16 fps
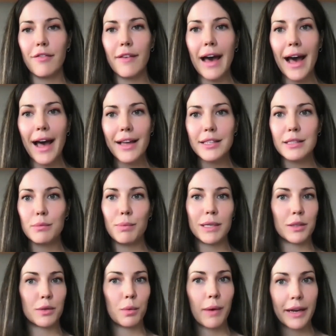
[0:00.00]
fast but
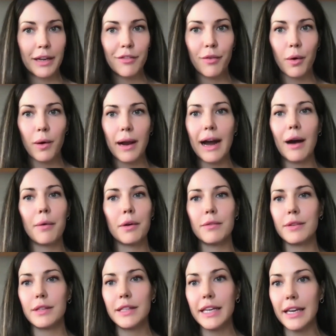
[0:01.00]
24-hour
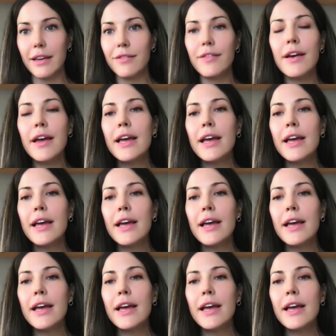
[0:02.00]
relief.